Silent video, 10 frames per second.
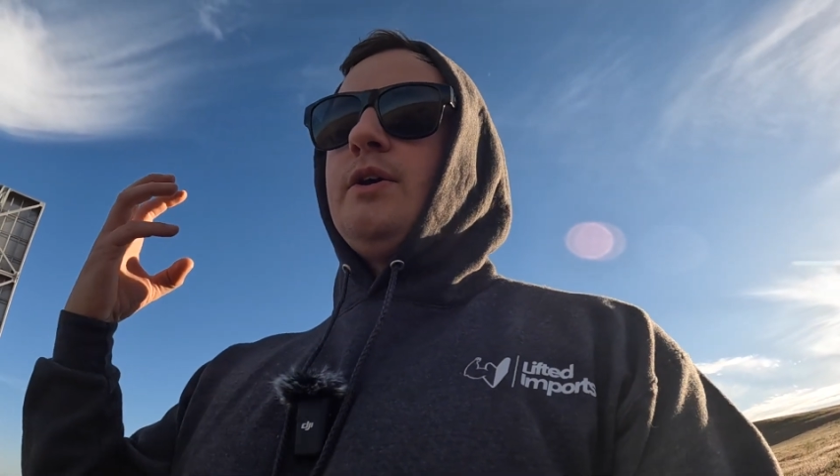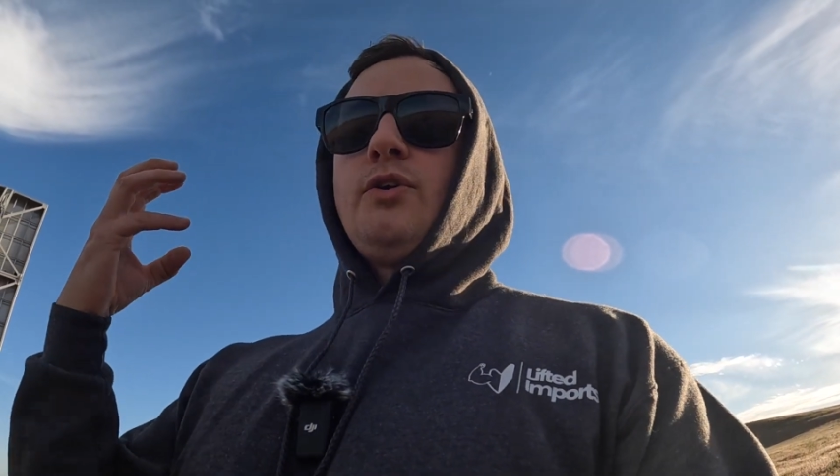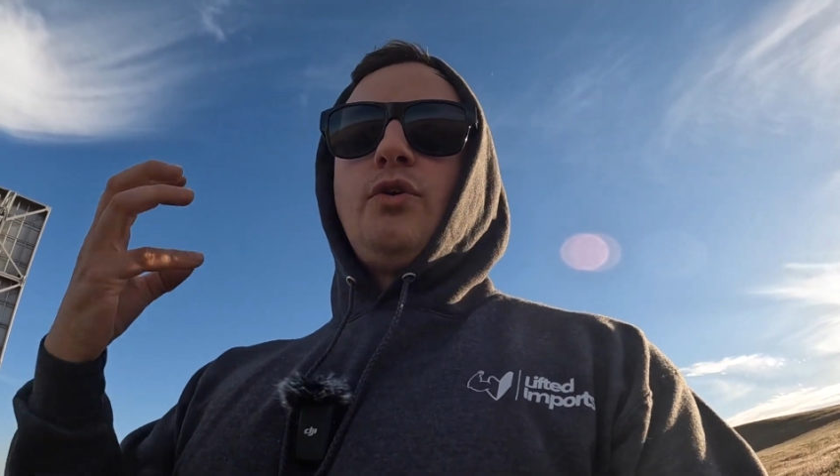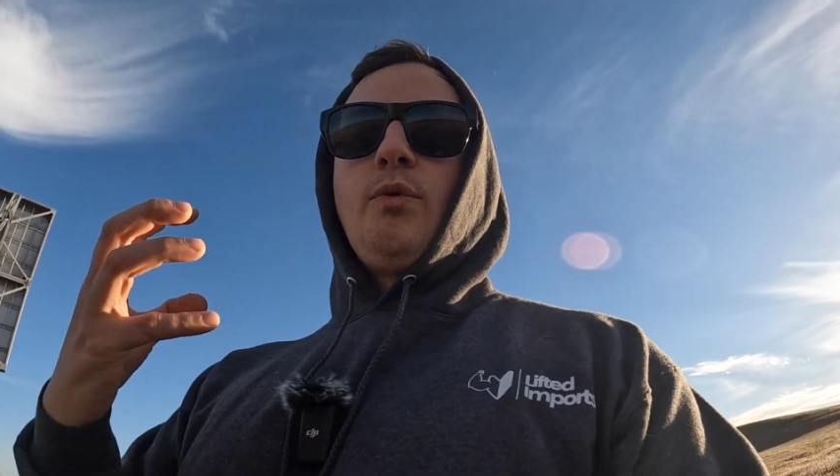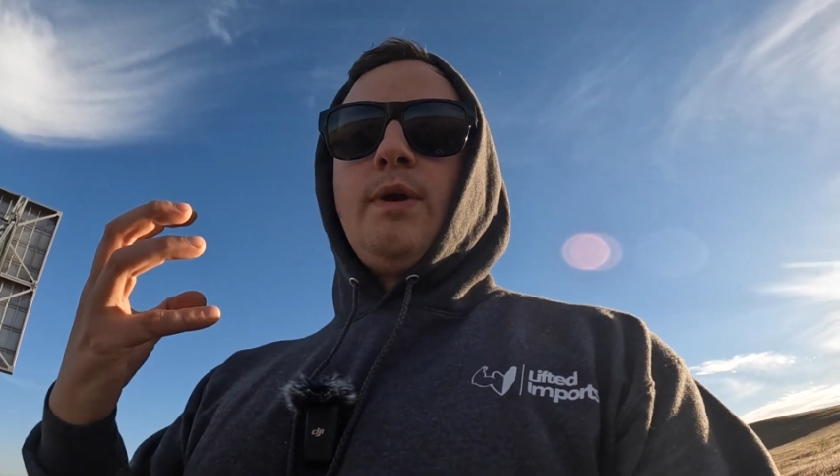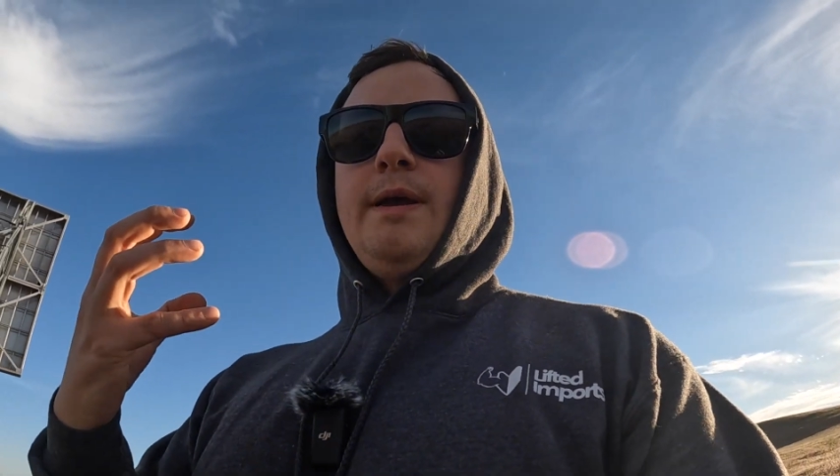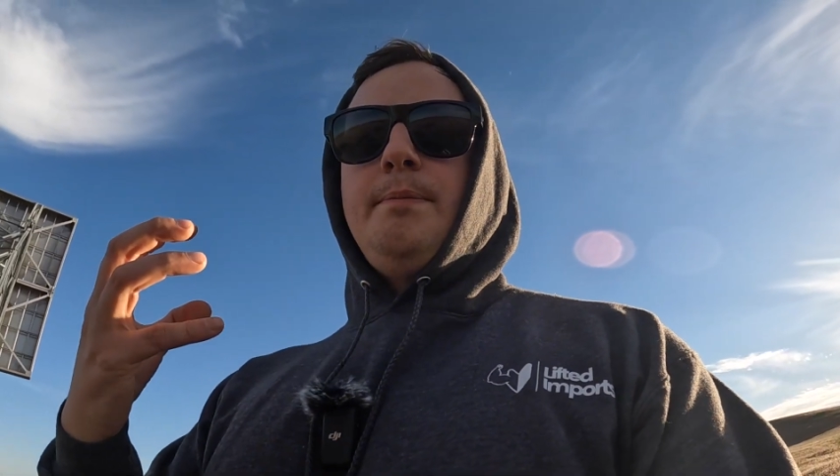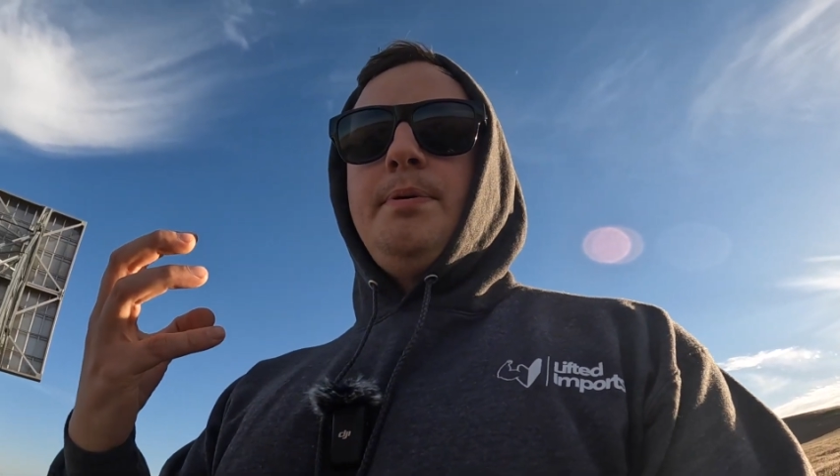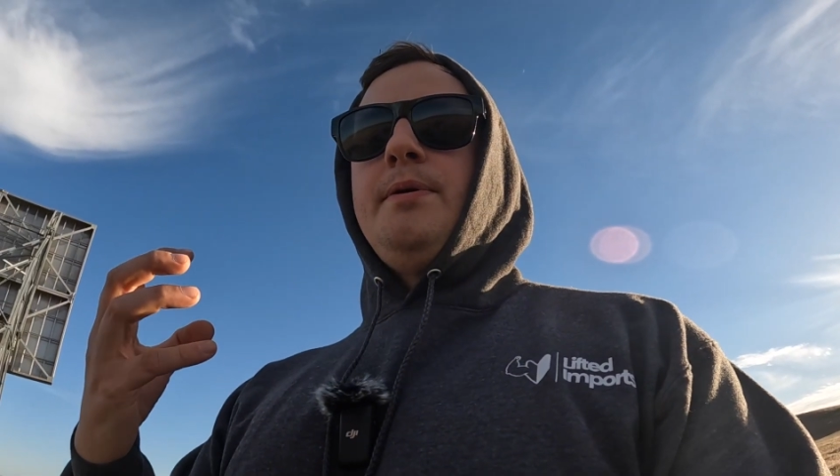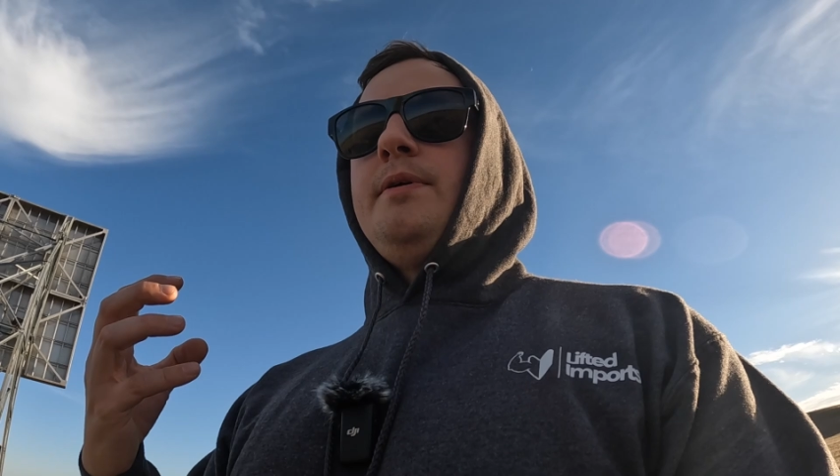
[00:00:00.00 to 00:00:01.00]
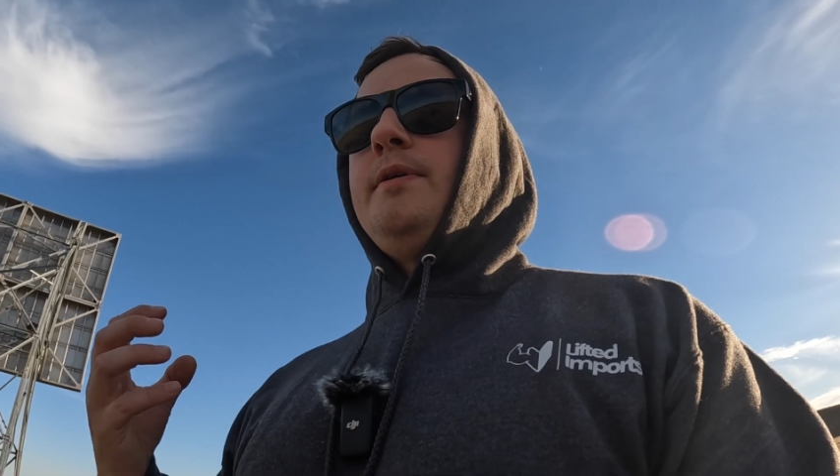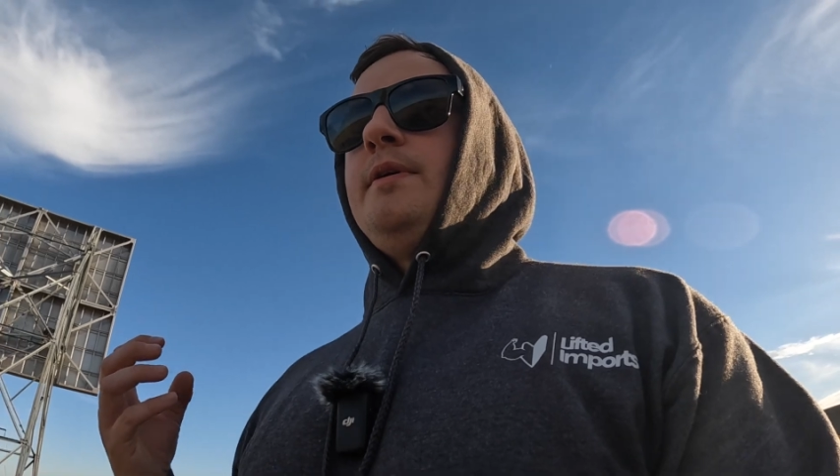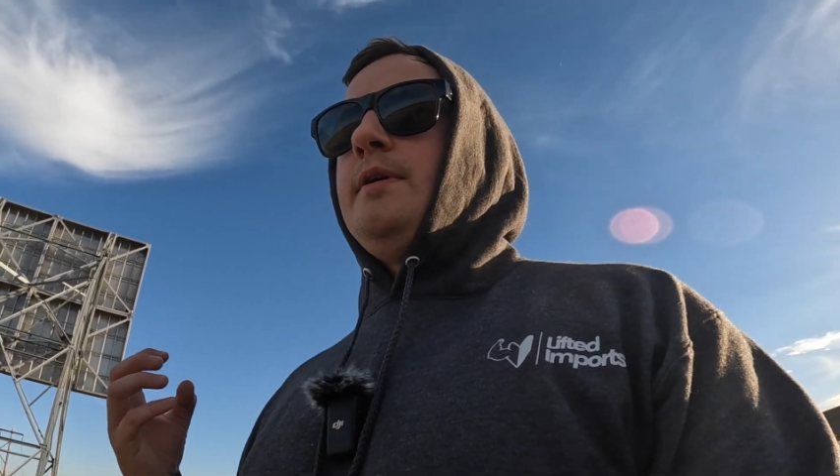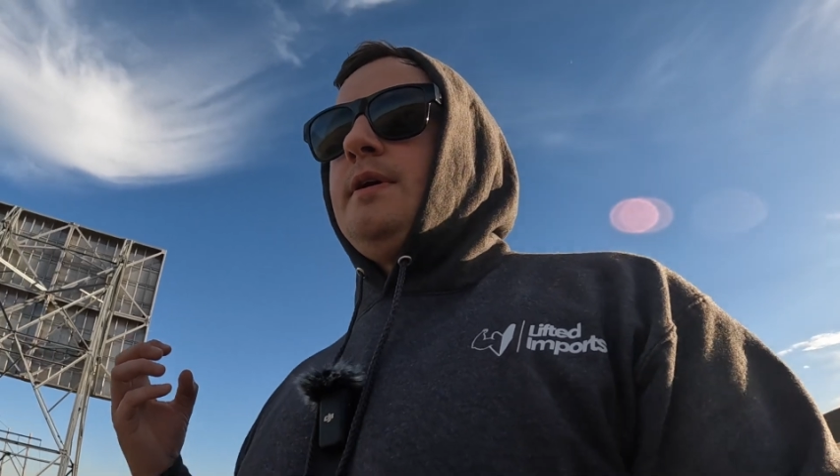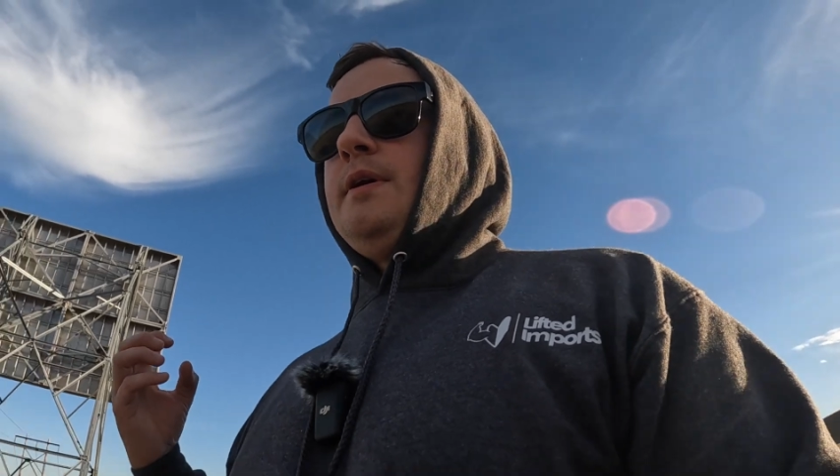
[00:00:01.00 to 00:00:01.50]
grip
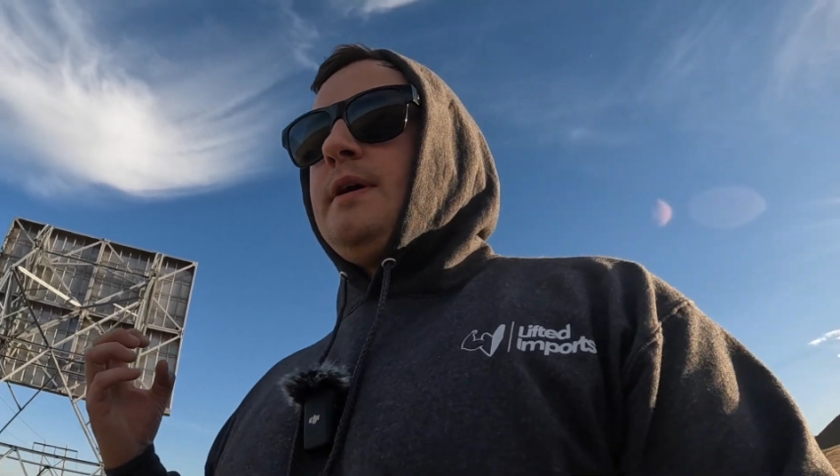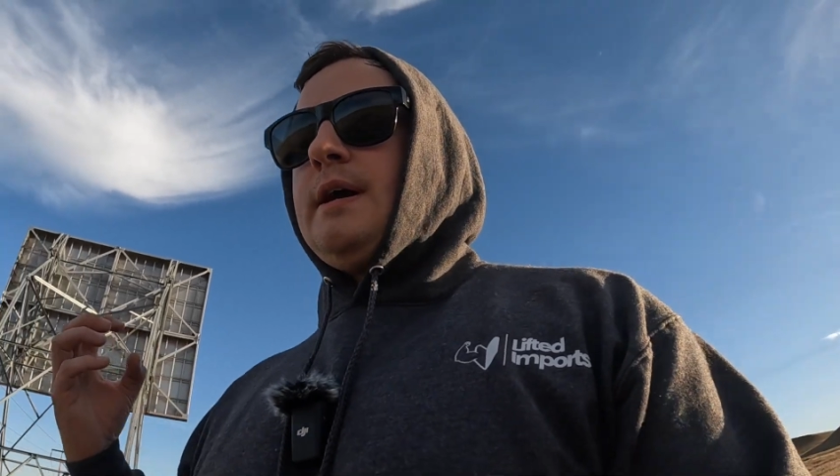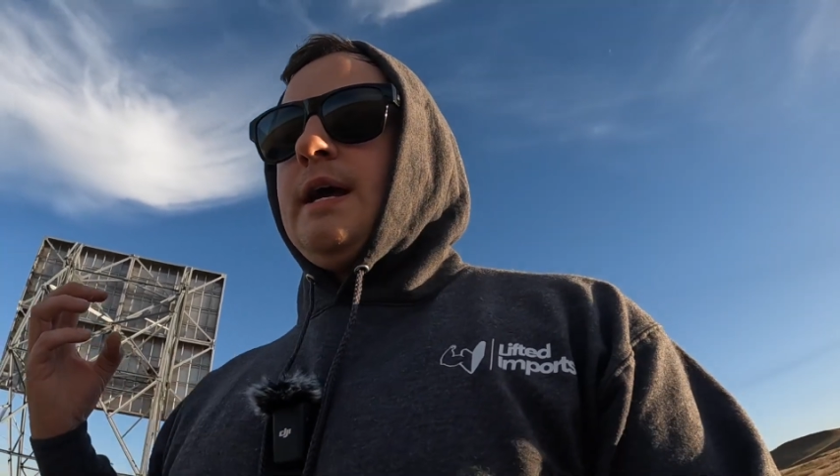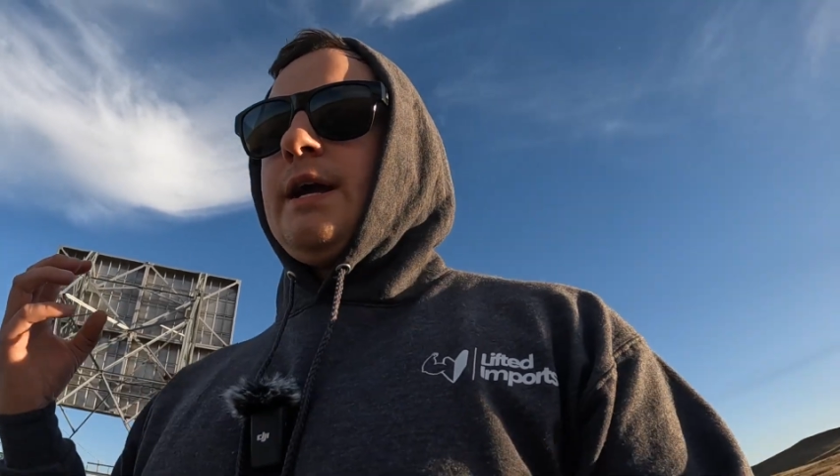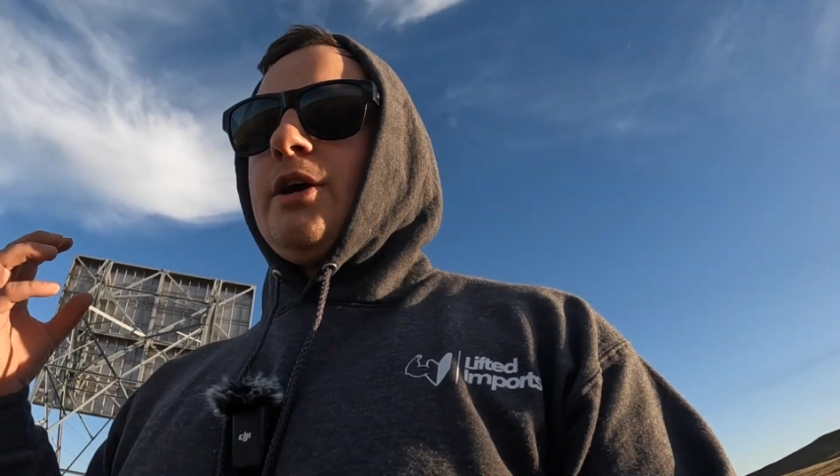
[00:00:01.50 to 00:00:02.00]
and